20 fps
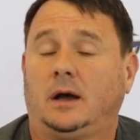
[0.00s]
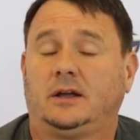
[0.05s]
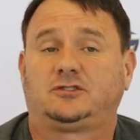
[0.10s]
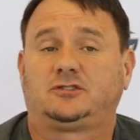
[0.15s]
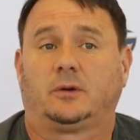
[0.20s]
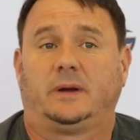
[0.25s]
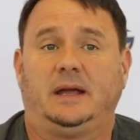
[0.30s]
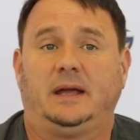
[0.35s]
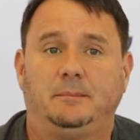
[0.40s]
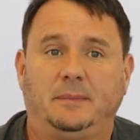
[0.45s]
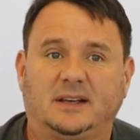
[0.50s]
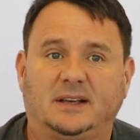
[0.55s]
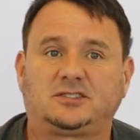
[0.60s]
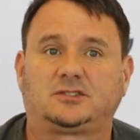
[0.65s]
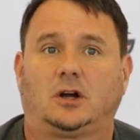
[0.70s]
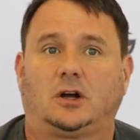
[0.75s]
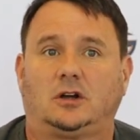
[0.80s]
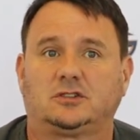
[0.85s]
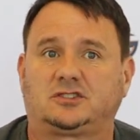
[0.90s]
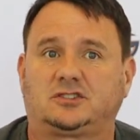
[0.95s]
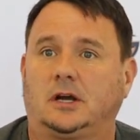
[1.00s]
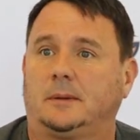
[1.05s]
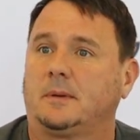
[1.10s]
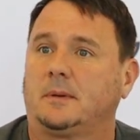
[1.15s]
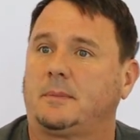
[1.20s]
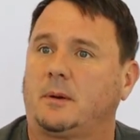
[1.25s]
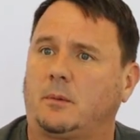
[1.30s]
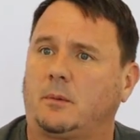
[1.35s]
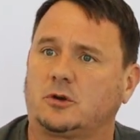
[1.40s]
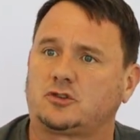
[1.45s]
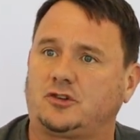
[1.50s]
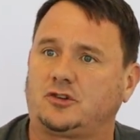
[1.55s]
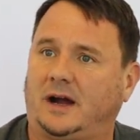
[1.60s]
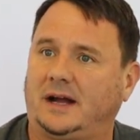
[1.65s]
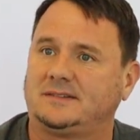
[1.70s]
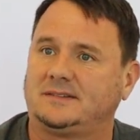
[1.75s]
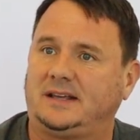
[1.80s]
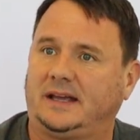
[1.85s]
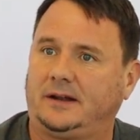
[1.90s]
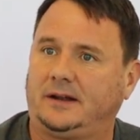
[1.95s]
So he missed all summer, but we're
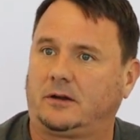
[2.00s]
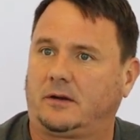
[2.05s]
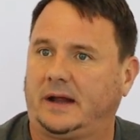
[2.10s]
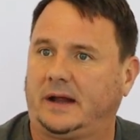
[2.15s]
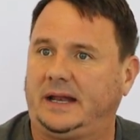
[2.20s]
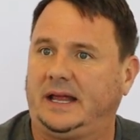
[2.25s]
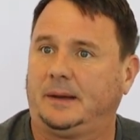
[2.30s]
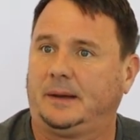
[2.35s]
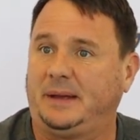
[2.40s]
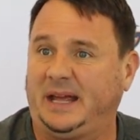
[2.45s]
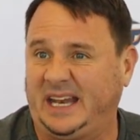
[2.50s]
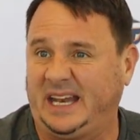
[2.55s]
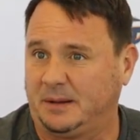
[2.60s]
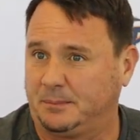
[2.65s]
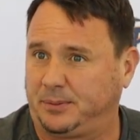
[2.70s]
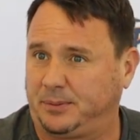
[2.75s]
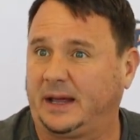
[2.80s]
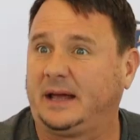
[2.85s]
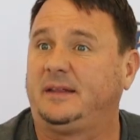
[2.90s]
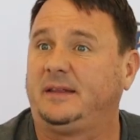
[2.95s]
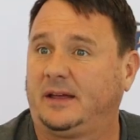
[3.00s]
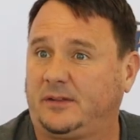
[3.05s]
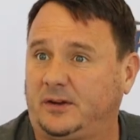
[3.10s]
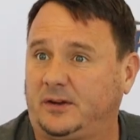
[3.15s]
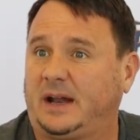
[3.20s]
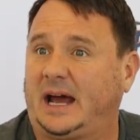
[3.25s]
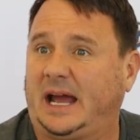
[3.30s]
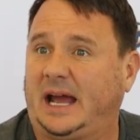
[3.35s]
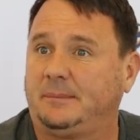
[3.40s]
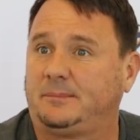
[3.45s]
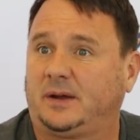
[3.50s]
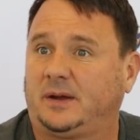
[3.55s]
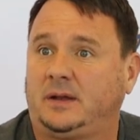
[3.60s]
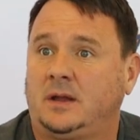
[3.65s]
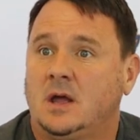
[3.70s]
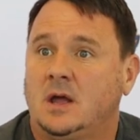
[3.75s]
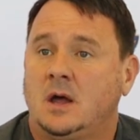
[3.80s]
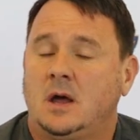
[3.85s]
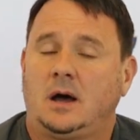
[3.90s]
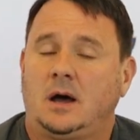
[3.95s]
trying to integrate him. He didn't play the other night,
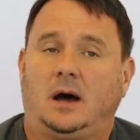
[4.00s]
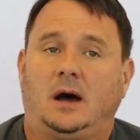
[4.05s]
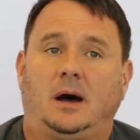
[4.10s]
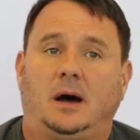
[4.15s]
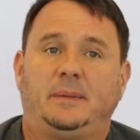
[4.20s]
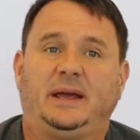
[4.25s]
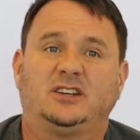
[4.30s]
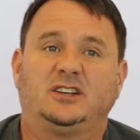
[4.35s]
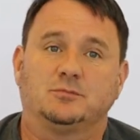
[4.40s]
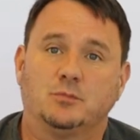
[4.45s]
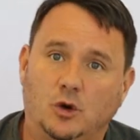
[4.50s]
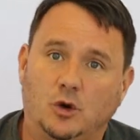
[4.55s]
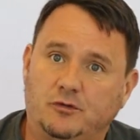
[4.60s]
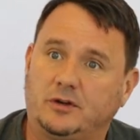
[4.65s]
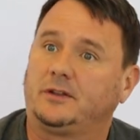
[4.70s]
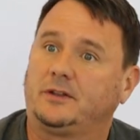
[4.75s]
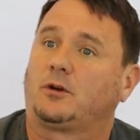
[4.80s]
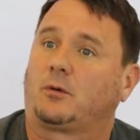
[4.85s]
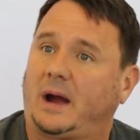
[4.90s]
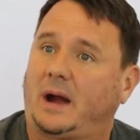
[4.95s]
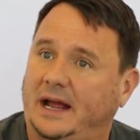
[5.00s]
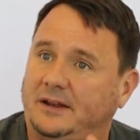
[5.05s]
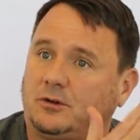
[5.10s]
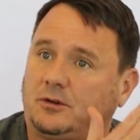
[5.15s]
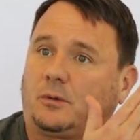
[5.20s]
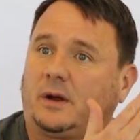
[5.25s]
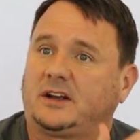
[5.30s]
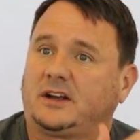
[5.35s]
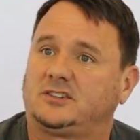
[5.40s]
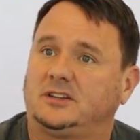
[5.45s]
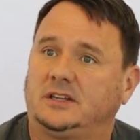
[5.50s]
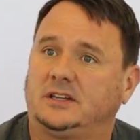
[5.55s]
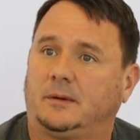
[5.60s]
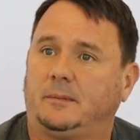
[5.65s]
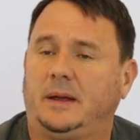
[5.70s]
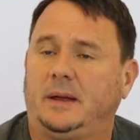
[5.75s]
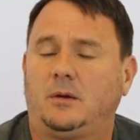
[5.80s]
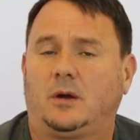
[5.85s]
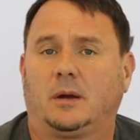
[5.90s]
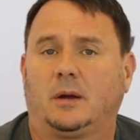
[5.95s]
but he's moving in the right direction
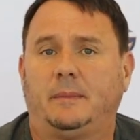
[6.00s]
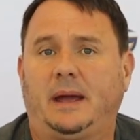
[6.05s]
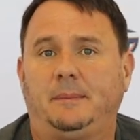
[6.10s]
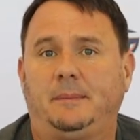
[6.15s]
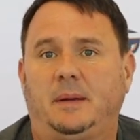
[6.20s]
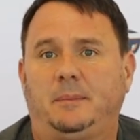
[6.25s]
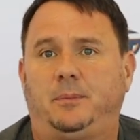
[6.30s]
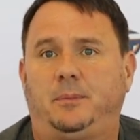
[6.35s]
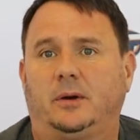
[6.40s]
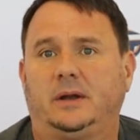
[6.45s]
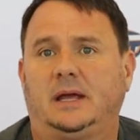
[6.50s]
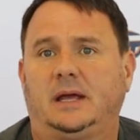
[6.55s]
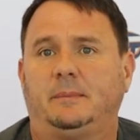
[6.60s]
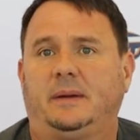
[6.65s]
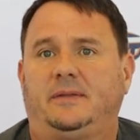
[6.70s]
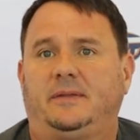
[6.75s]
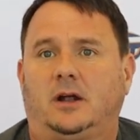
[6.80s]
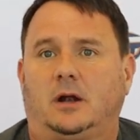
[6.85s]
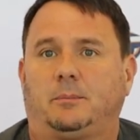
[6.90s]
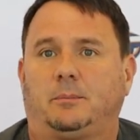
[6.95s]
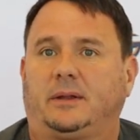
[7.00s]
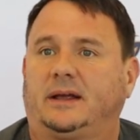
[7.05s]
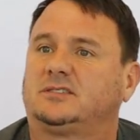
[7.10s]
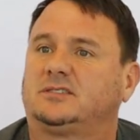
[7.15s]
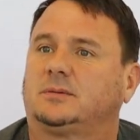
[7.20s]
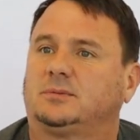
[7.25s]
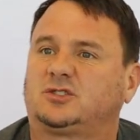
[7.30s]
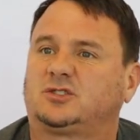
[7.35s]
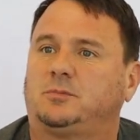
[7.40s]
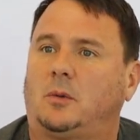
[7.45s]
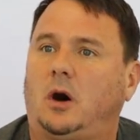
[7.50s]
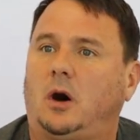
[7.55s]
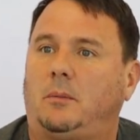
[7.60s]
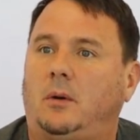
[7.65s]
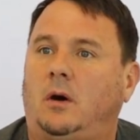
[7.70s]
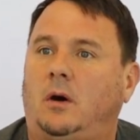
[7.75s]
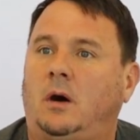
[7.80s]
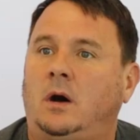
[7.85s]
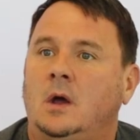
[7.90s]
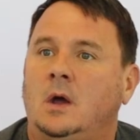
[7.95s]
that we can maybe put him in there and play some small
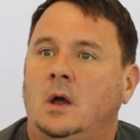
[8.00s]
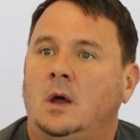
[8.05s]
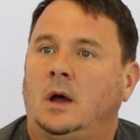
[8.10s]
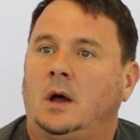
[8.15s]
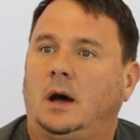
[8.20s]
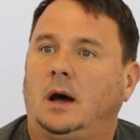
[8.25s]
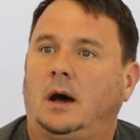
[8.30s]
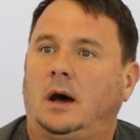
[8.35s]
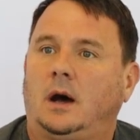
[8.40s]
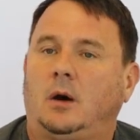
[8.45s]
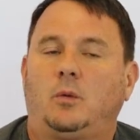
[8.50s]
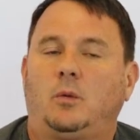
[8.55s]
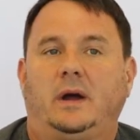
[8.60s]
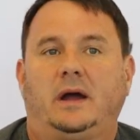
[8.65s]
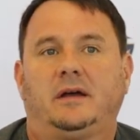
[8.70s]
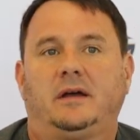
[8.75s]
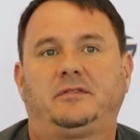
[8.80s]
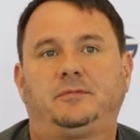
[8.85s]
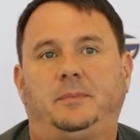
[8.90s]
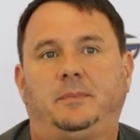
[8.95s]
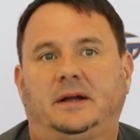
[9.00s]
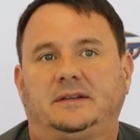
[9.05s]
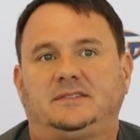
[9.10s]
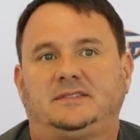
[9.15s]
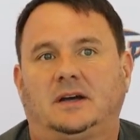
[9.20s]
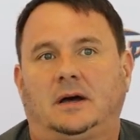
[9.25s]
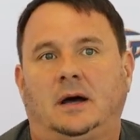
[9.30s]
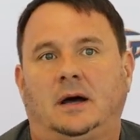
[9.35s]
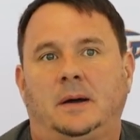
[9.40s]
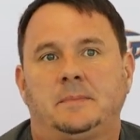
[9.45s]
ball with. But,